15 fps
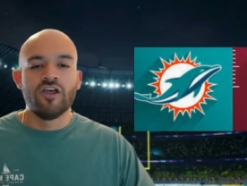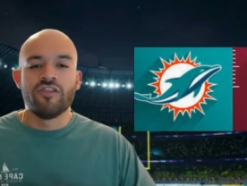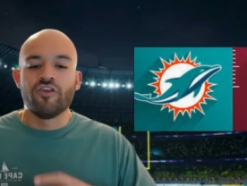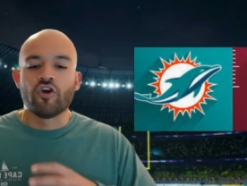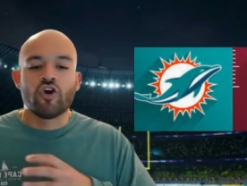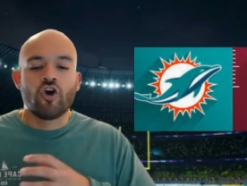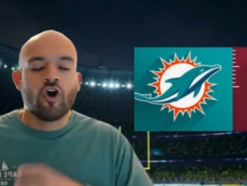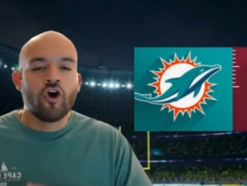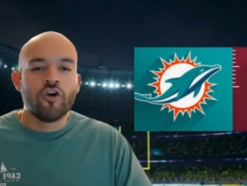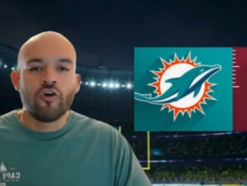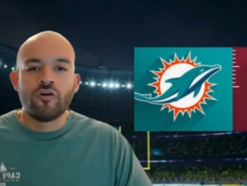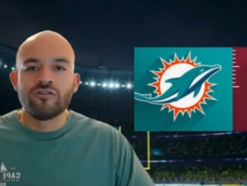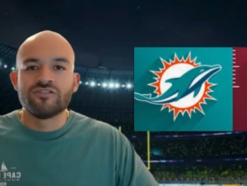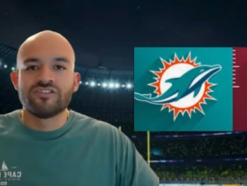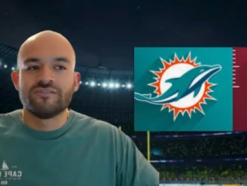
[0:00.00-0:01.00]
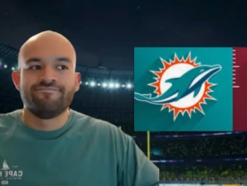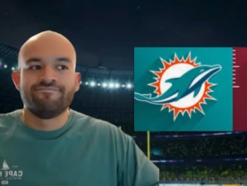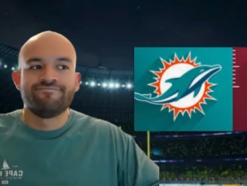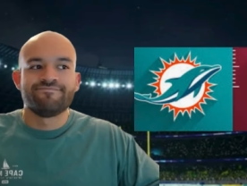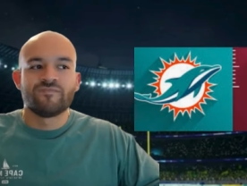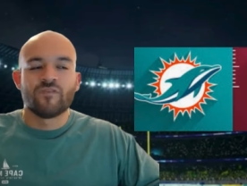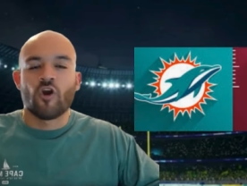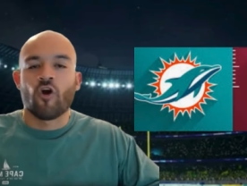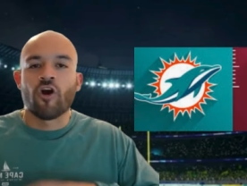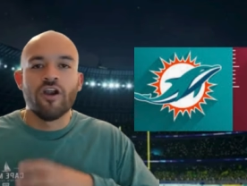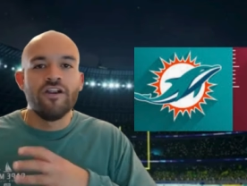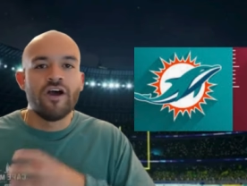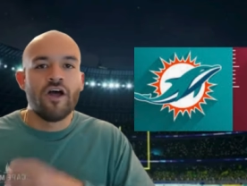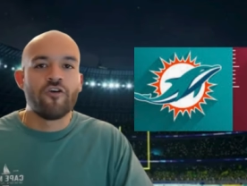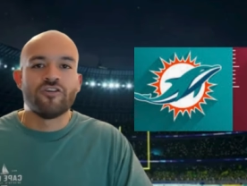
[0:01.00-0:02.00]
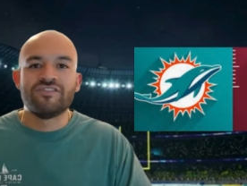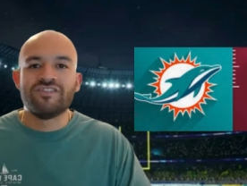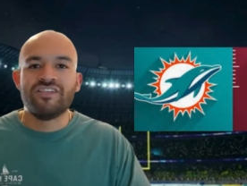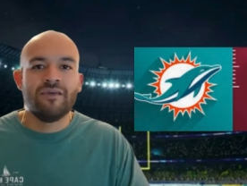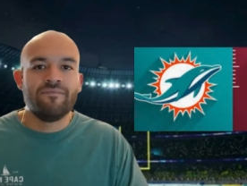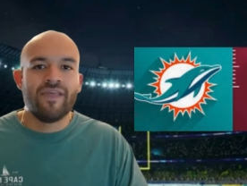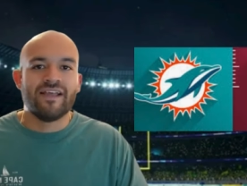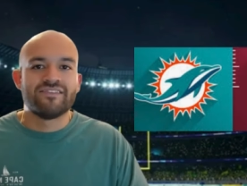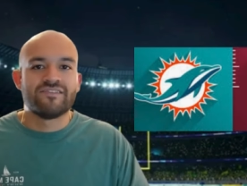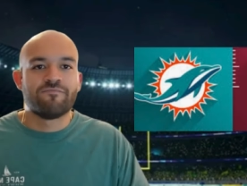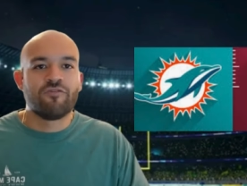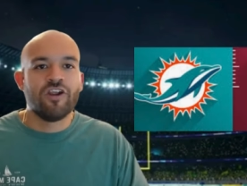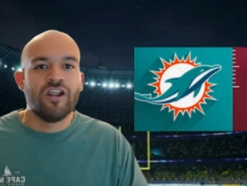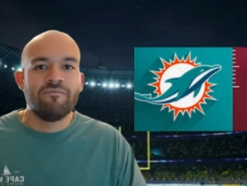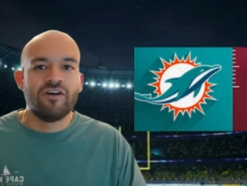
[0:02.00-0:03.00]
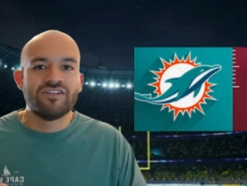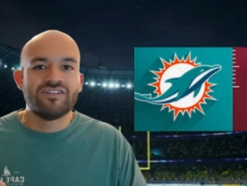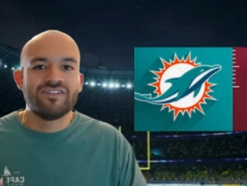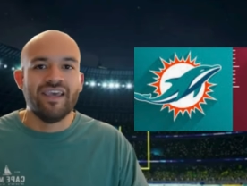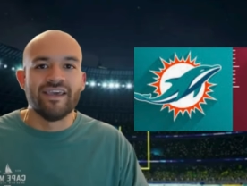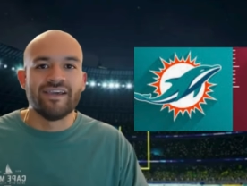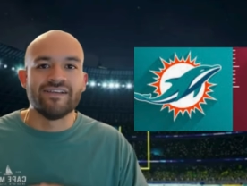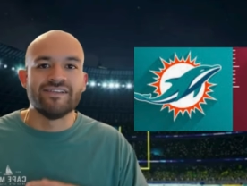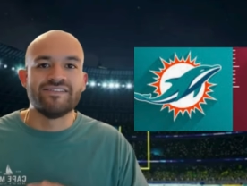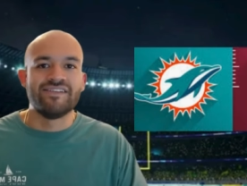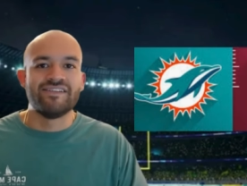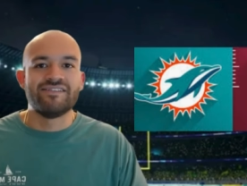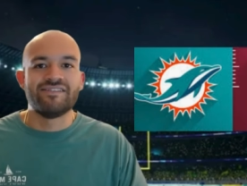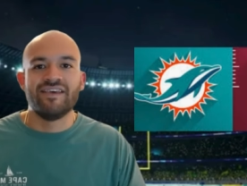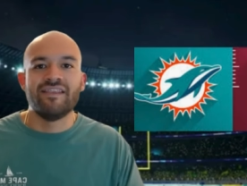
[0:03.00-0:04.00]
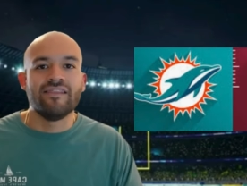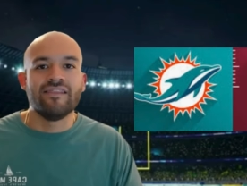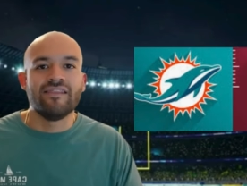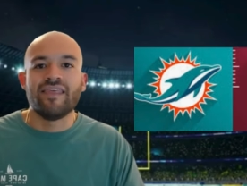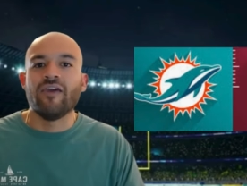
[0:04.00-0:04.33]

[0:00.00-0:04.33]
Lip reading: The Cardinals are another team that's pretty much inconsistent.